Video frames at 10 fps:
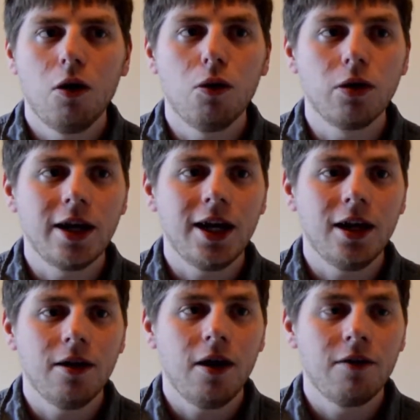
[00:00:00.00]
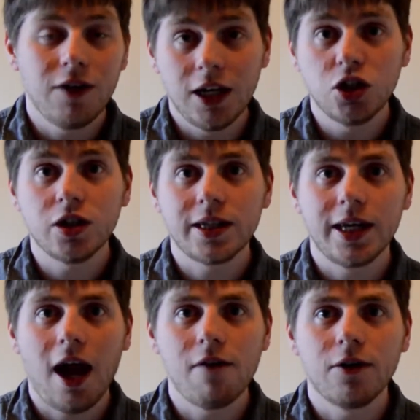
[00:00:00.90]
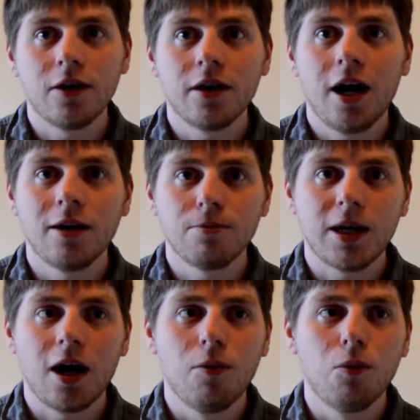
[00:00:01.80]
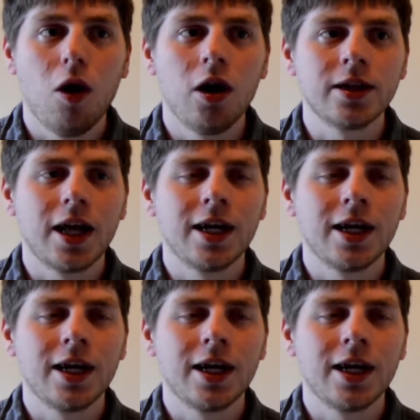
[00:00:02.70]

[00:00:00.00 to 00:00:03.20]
villages together and become one,